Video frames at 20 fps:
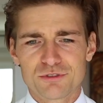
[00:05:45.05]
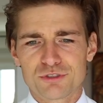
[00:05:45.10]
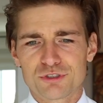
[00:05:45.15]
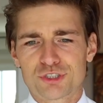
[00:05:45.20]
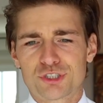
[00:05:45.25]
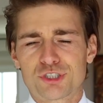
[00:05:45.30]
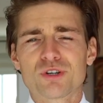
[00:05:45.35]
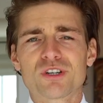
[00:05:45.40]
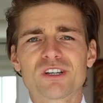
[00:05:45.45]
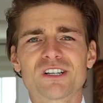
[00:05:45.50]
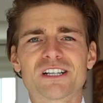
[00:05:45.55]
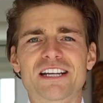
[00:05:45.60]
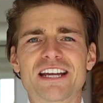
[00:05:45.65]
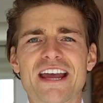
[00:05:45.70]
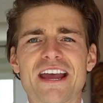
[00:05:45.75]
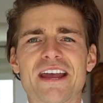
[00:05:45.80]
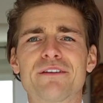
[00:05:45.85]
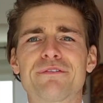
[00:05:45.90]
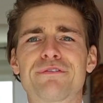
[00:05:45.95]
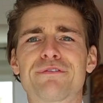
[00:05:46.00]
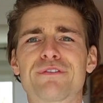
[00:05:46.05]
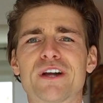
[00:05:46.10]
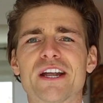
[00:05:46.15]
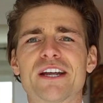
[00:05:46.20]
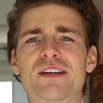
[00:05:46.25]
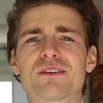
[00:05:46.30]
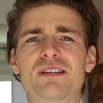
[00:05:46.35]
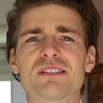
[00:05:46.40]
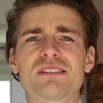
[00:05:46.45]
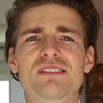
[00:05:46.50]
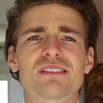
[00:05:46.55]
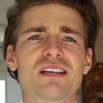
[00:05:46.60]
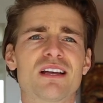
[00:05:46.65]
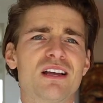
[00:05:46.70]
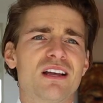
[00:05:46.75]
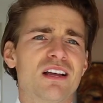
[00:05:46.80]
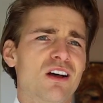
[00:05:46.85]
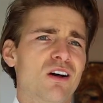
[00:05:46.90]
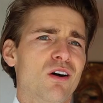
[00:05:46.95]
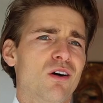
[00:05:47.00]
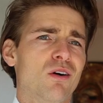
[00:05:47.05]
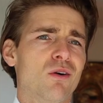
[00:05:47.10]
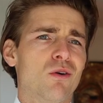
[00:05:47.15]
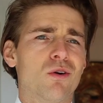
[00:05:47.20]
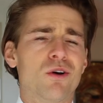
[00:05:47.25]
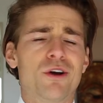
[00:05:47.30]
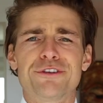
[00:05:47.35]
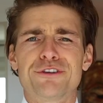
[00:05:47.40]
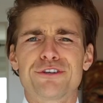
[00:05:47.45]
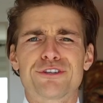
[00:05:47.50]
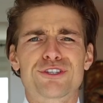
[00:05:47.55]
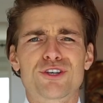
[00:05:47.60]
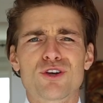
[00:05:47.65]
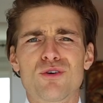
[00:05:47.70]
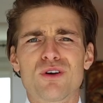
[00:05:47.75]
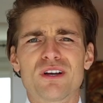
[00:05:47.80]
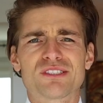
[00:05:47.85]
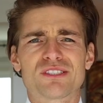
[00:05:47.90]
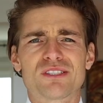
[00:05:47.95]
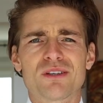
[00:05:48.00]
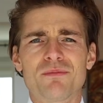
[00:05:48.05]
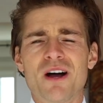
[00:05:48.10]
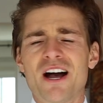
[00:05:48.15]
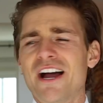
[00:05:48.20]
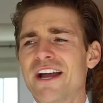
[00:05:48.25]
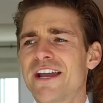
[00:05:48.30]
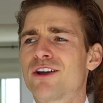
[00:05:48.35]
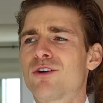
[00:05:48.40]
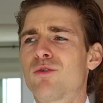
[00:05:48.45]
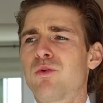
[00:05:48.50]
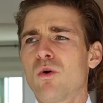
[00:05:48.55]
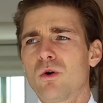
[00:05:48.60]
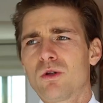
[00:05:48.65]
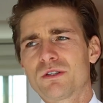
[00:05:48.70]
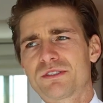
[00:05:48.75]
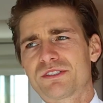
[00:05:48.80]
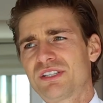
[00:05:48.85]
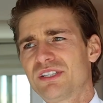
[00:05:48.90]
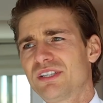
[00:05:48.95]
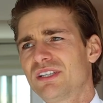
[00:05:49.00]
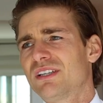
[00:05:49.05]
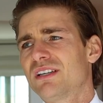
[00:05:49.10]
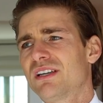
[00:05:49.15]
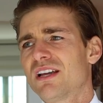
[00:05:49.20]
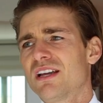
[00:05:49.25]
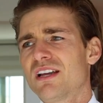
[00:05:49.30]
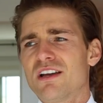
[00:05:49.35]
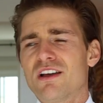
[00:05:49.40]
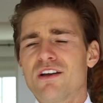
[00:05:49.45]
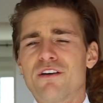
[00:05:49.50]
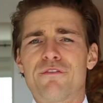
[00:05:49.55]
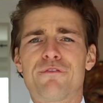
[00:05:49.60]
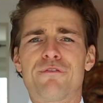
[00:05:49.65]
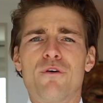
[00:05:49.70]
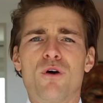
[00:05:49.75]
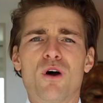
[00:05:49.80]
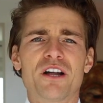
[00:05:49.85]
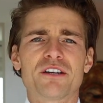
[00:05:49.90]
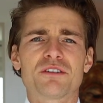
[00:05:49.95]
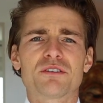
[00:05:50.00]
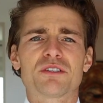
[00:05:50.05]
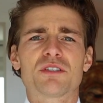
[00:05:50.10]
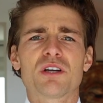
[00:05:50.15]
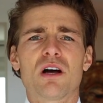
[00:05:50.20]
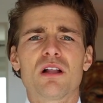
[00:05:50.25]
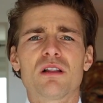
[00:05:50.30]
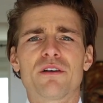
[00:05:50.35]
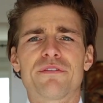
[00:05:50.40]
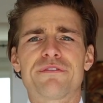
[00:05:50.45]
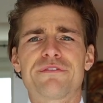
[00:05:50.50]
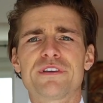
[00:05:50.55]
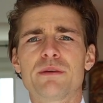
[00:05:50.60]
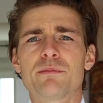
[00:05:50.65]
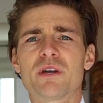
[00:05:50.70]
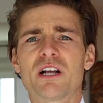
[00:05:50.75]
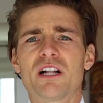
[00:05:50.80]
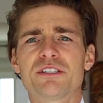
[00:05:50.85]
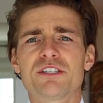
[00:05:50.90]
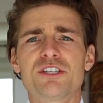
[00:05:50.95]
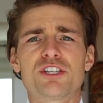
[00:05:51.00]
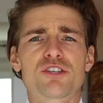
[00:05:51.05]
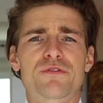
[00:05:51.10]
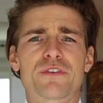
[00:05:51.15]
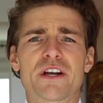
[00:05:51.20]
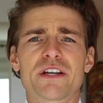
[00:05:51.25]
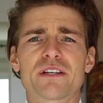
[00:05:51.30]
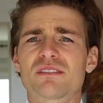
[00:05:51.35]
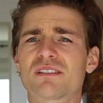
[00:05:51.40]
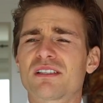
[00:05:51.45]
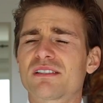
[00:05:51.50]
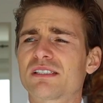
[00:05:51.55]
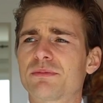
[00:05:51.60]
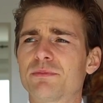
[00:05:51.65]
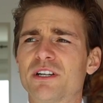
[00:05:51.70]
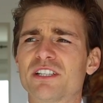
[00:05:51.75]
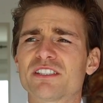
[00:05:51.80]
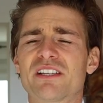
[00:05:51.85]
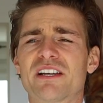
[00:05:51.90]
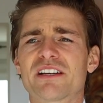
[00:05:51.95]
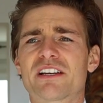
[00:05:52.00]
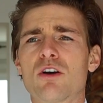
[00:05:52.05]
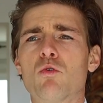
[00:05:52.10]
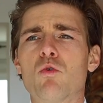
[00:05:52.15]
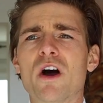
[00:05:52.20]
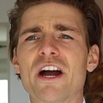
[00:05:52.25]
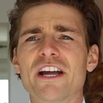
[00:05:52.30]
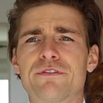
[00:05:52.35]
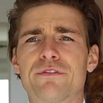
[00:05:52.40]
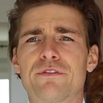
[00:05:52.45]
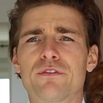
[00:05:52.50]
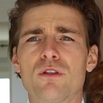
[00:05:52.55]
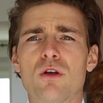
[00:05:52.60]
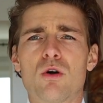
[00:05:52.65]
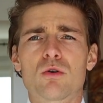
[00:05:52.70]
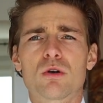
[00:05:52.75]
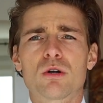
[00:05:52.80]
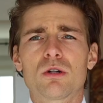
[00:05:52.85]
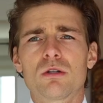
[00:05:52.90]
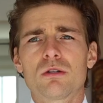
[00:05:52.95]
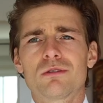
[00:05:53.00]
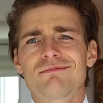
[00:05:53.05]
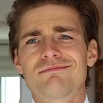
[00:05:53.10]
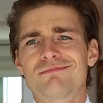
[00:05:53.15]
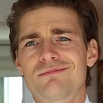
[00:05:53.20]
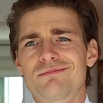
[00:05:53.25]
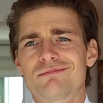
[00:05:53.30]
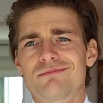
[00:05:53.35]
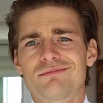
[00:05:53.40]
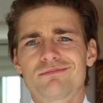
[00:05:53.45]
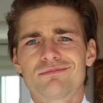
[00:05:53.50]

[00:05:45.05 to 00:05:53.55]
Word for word: sugar cane fragrance, or you show us some high quality $400 female niche fragrance that smells like a white floral